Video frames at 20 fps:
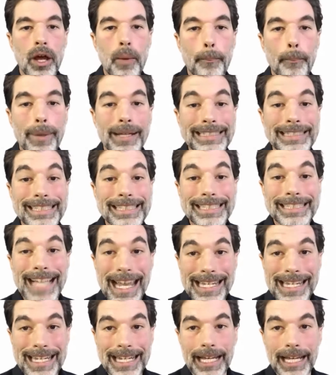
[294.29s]
But
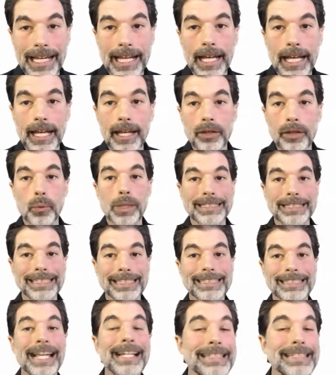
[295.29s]
sending is what
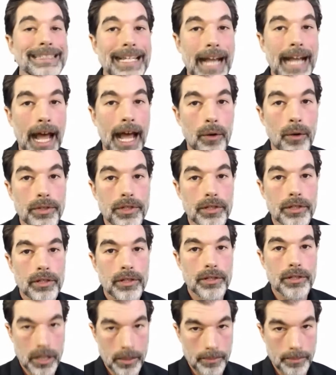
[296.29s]
sends it out
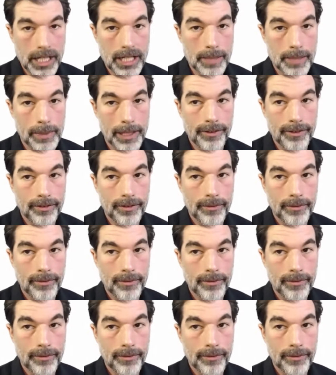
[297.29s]
to the participants.